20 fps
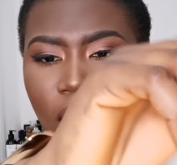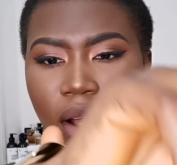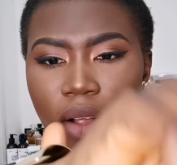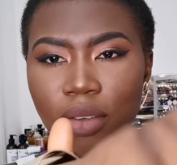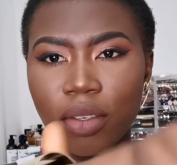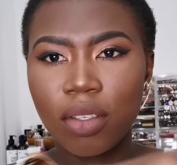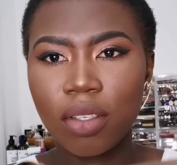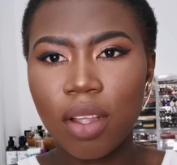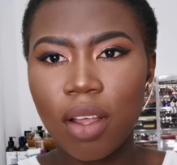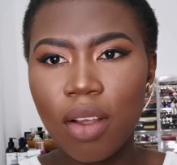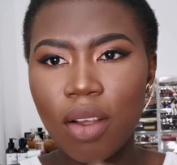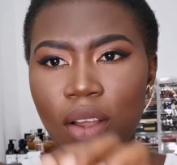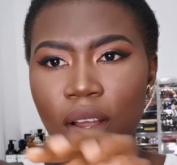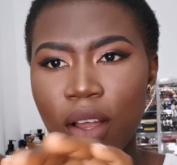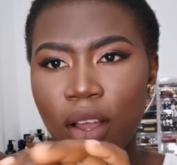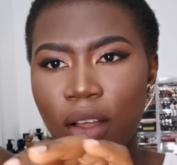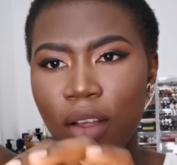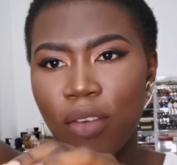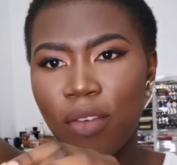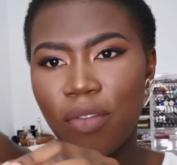also
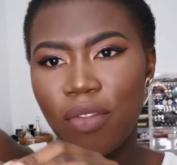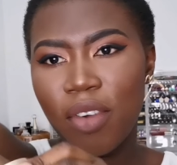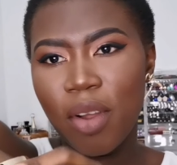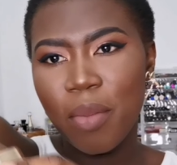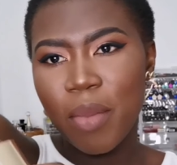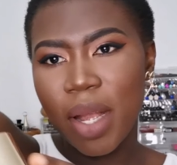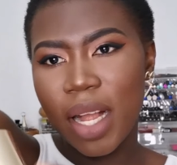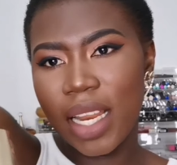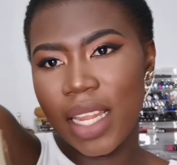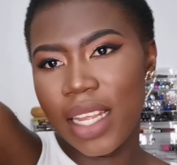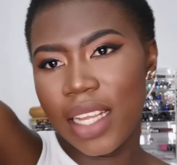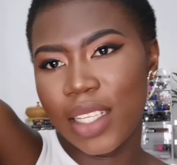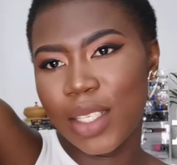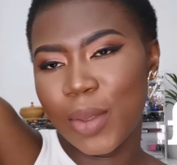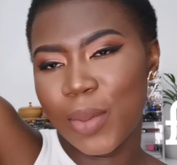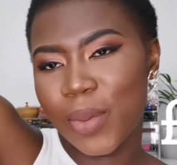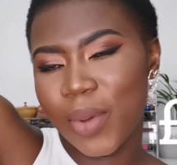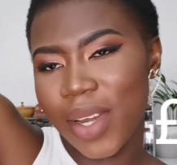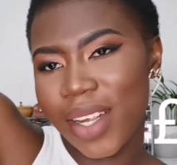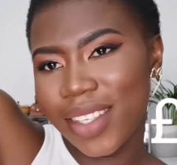from
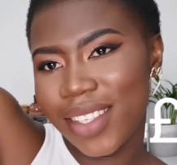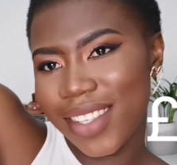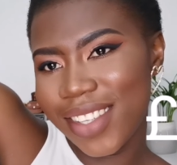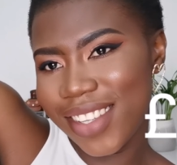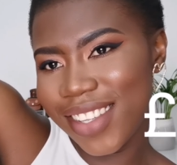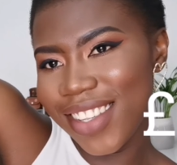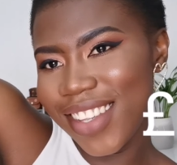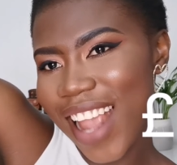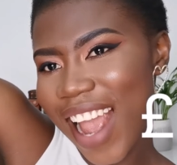AliExpress.